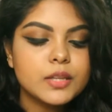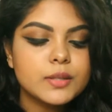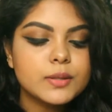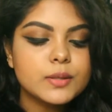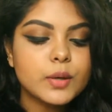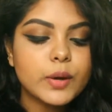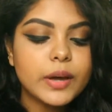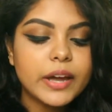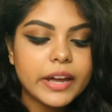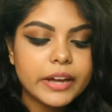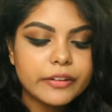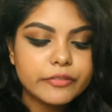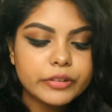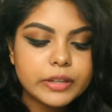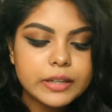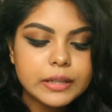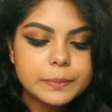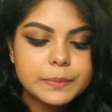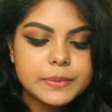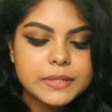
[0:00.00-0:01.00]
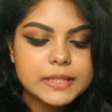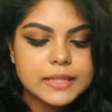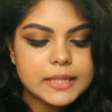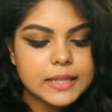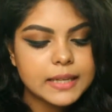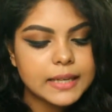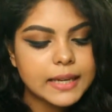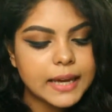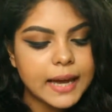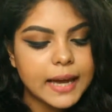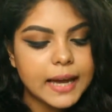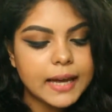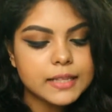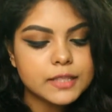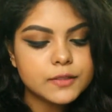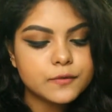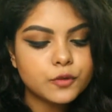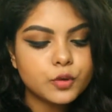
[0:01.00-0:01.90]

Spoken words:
So every lipstick has